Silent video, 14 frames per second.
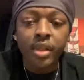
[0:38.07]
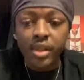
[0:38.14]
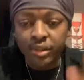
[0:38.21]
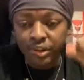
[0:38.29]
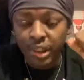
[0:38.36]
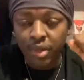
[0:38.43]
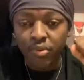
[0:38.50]

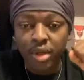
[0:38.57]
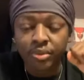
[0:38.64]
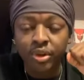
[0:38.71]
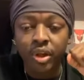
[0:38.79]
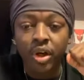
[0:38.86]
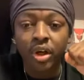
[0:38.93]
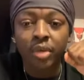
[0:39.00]
Shalom
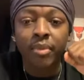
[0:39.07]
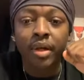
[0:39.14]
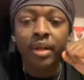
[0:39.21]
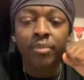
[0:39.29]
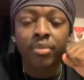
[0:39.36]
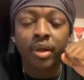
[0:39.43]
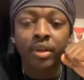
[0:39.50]
to all
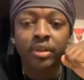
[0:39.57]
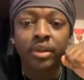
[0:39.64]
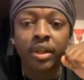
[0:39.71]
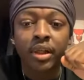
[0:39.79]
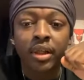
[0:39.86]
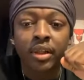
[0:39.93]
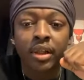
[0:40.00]
mighty brothers
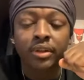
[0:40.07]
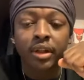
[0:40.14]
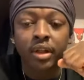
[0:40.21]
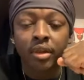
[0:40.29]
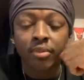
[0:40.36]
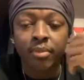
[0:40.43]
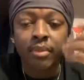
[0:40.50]
that's
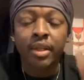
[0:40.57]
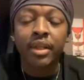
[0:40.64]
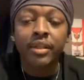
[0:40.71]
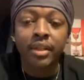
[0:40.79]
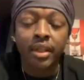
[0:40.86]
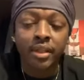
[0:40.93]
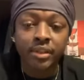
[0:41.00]
uh, remaining
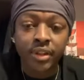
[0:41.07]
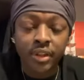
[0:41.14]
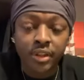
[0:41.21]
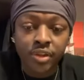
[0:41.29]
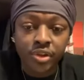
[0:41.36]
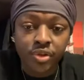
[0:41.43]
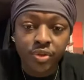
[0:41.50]
diligent in
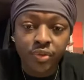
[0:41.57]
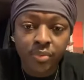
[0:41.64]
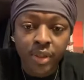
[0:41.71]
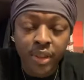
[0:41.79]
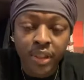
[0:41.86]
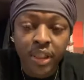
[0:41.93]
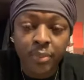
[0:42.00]
this truth,
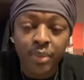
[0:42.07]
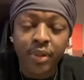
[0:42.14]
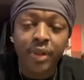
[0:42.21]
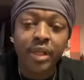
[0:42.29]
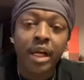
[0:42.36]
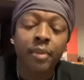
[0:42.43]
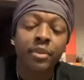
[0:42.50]
man. Keeping their
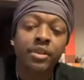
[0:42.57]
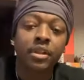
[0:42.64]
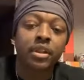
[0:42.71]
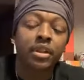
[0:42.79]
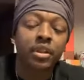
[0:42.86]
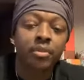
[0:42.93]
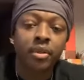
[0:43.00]
garments
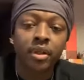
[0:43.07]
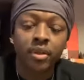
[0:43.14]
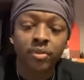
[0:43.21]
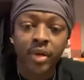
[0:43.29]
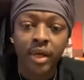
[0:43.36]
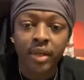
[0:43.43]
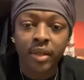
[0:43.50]
clean, man,
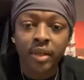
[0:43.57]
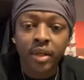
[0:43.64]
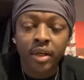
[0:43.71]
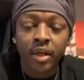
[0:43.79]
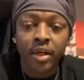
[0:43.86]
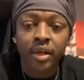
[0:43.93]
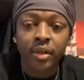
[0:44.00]
right?
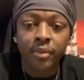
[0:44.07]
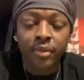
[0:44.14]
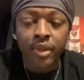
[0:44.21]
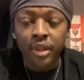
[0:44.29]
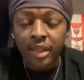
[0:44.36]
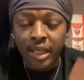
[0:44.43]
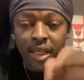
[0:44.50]
Uh,
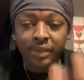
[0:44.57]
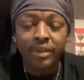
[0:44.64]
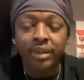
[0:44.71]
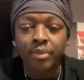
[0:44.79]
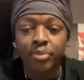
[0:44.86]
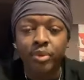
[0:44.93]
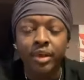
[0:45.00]

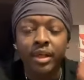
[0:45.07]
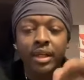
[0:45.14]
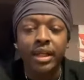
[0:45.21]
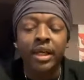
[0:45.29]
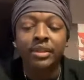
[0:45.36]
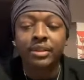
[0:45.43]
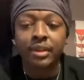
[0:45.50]
constantly praying,
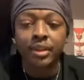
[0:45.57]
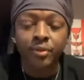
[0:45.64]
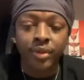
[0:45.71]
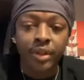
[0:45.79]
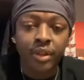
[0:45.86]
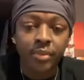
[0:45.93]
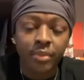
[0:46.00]
constantly
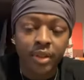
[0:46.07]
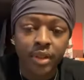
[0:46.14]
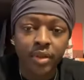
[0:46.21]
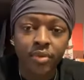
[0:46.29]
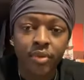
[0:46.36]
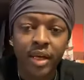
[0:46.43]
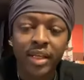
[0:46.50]
reading,
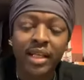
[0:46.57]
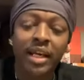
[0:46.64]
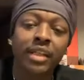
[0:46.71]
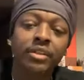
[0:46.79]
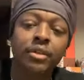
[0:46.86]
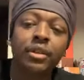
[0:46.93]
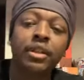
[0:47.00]
man, right?
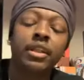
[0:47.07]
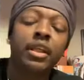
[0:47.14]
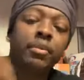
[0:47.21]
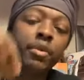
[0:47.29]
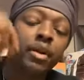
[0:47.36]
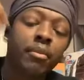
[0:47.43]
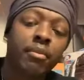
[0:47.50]
Constantly
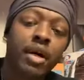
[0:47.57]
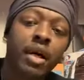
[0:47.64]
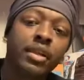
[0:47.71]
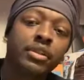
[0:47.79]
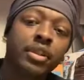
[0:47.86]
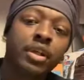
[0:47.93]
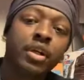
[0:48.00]
keeping their
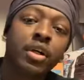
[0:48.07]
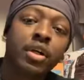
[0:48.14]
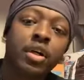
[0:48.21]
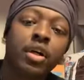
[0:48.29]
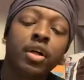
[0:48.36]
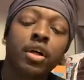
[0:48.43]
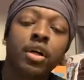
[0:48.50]
minds
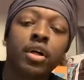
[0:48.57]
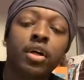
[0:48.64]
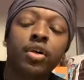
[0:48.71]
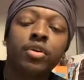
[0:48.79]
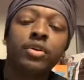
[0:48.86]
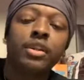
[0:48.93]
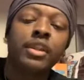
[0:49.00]
uh, uh,
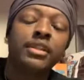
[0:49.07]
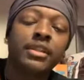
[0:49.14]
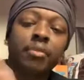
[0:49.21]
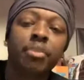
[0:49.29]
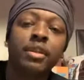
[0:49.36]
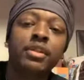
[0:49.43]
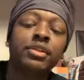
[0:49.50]
on things
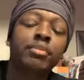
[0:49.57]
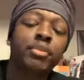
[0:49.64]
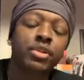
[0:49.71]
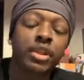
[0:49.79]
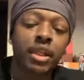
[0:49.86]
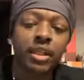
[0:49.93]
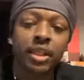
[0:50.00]
that please the
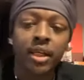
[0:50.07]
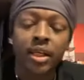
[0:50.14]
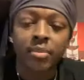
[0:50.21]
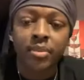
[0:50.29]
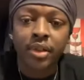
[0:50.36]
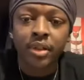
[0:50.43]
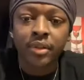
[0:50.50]
Most High God,
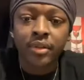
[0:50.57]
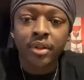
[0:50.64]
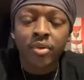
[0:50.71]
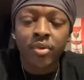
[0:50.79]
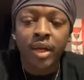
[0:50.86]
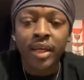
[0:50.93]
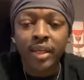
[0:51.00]
man,
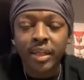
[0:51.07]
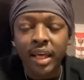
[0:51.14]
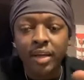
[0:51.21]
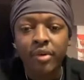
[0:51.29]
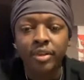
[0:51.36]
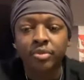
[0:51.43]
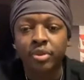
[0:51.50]
right? And
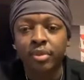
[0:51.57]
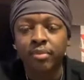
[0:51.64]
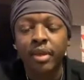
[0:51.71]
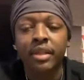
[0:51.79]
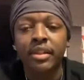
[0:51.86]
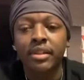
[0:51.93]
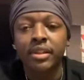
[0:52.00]
likewise with the
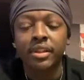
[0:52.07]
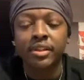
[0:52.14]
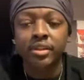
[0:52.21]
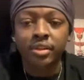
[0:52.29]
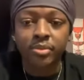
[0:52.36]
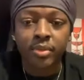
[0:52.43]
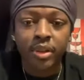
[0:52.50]
mighty
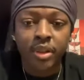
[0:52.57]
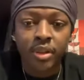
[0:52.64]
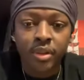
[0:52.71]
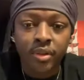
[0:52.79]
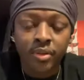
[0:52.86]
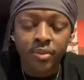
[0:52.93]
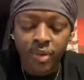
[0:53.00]
sisters, man,
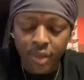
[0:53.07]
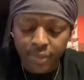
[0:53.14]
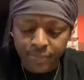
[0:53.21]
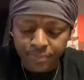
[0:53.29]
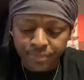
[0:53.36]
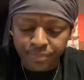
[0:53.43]
right?